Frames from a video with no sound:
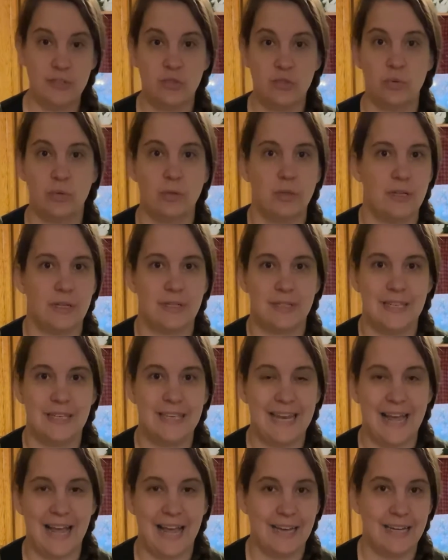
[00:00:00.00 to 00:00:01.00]
tool is
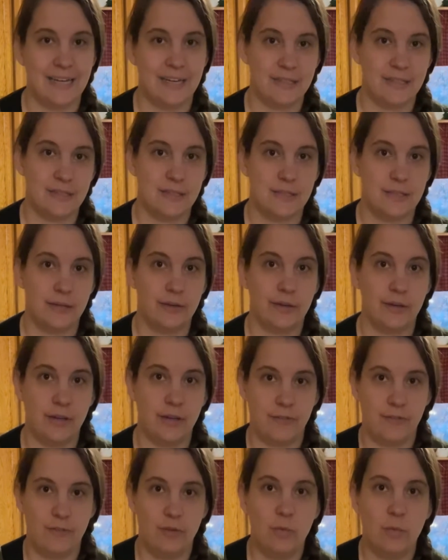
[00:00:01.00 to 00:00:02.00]
not necessary.
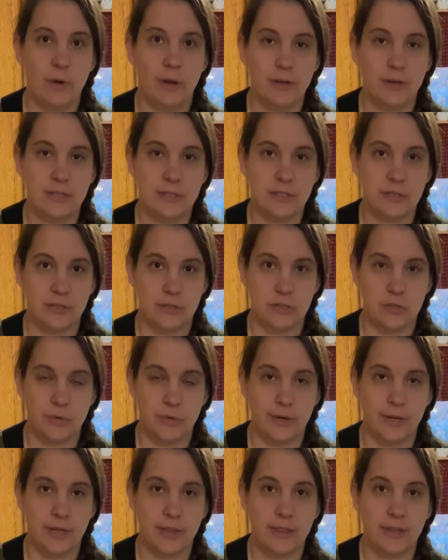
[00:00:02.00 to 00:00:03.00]
If you want to start
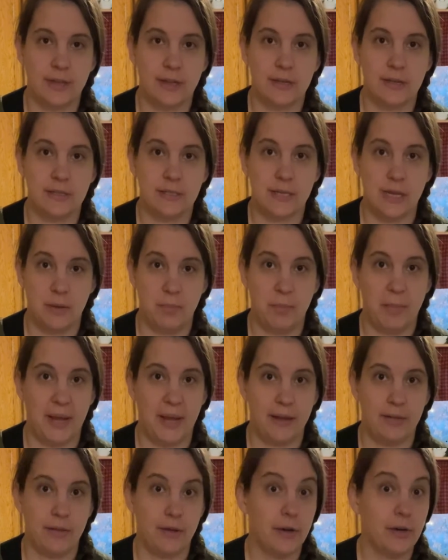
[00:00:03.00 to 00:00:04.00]
storing things in
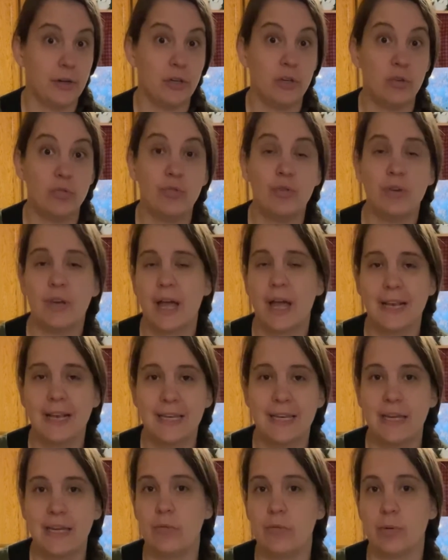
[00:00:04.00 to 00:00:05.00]
Mylar, you do not
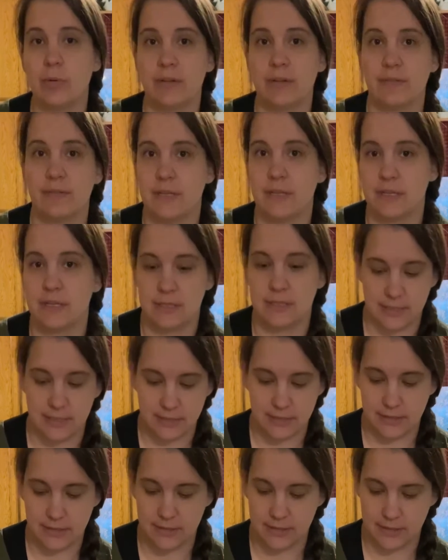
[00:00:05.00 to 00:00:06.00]
need one of these.
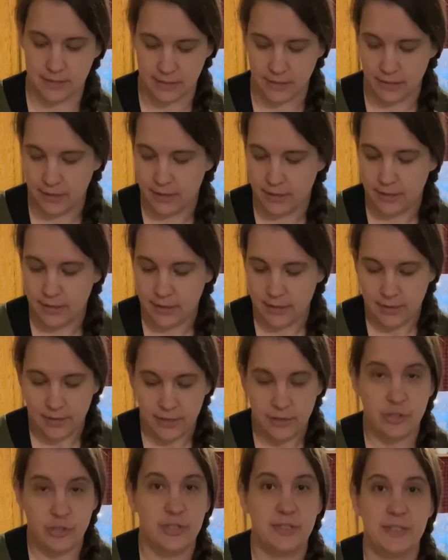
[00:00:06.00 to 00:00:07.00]
This is
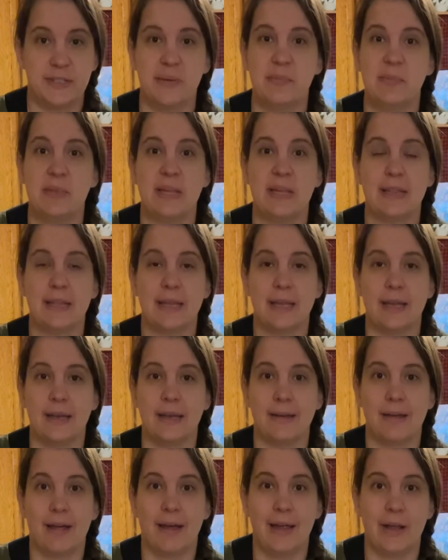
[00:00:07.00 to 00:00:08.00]
just something that
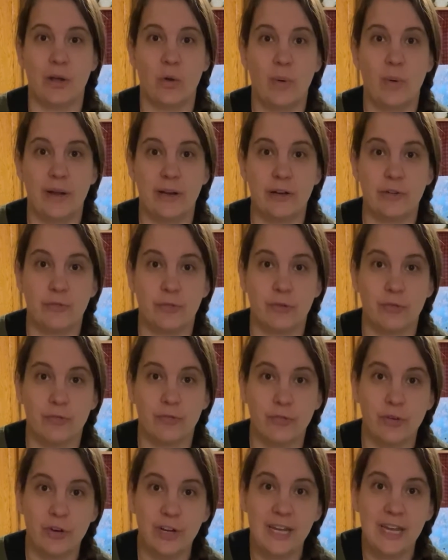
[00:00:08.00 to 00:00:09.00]
I acquired for
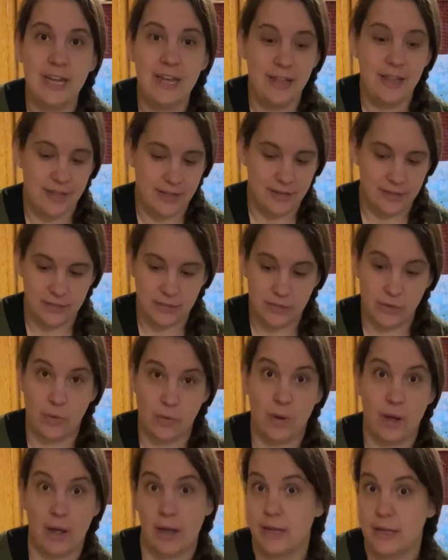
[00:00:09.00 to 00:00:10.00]
free,
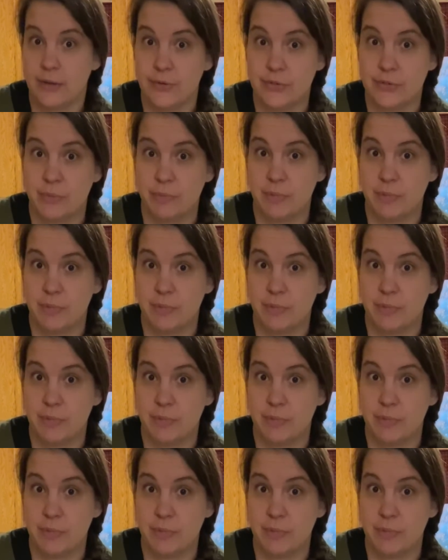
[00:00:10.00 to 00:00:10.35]
so I use it